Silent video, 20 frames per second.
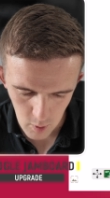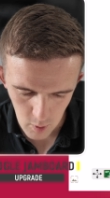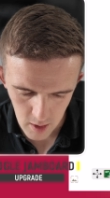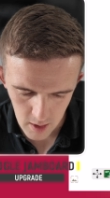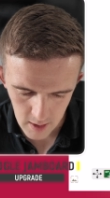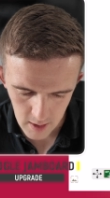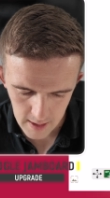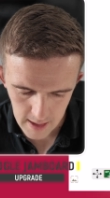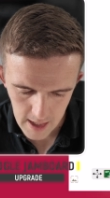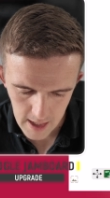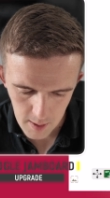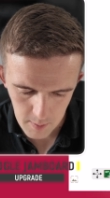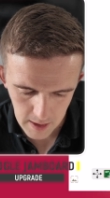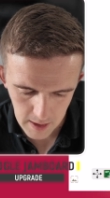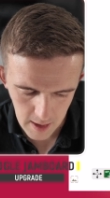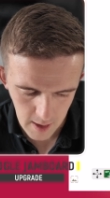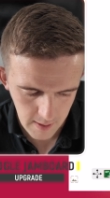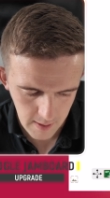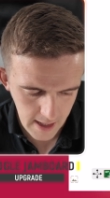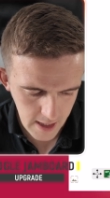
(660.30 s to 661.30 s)
one. There we
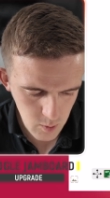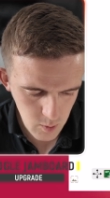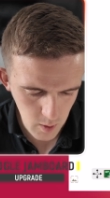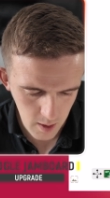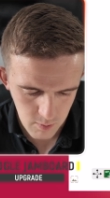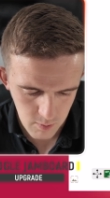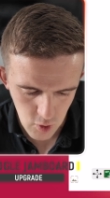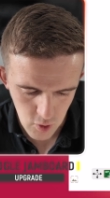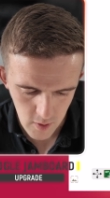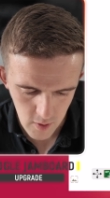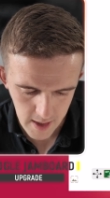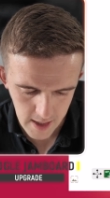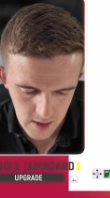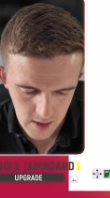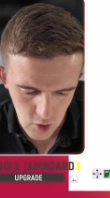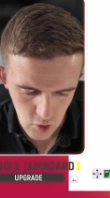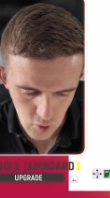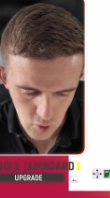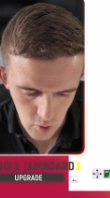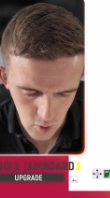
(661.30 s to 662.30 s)
go. That's what I'm trying
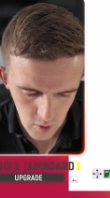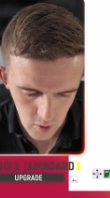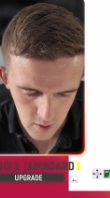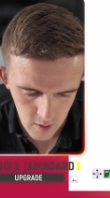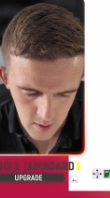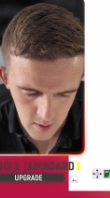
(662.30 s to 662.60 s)
to draw